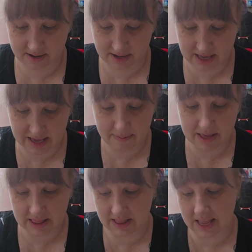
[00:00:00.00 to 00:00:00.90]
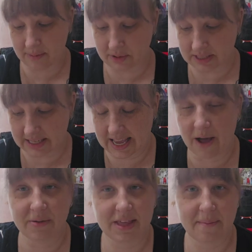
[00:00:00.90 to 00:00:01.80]
keeping the labels to
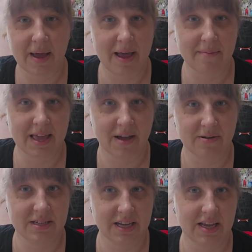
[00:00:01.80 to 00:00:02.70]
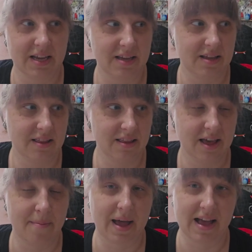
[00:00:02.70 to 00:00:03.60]
count them. I'm counting
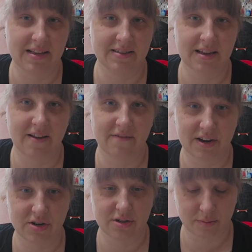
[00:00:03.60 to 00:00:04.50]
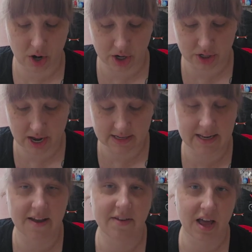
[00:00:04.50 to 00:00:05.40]
them as I finish the projects,
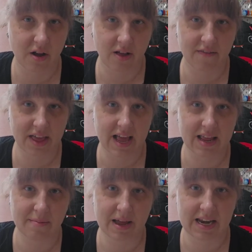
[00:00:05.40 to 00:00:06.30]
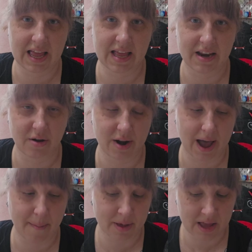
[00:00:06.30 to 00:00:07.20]
and I've got all of that in my Knit and Note
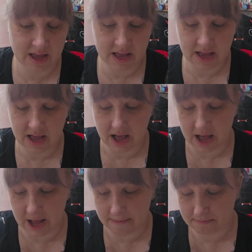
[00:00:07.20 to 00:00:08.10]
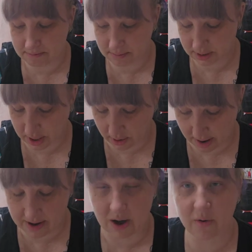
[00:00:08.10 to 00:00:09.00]
app. So
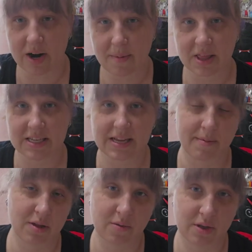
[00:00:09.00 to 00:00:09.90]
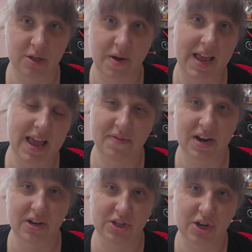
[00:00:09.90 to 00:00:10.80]
I'm not worried about this. I'm going to throw this away, and then
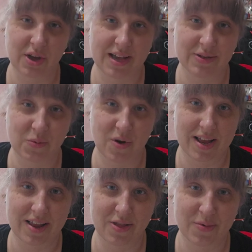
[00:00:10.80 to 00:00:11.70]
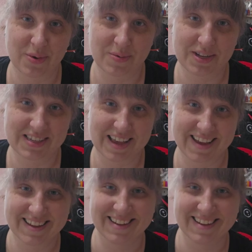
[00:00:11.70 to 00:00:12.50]
I'll show you guys what the room looks like.